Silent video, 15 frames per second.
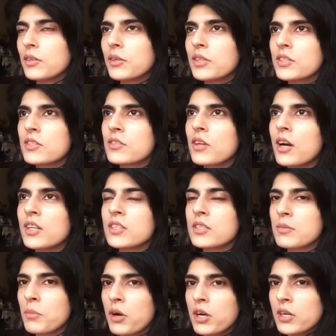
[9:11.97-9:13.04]
it's not
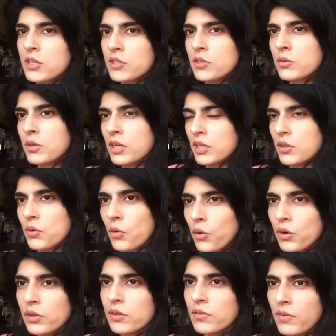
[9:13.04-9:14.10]
smart to ignore
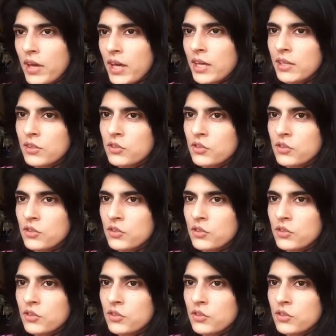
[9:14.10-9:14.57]
the fact that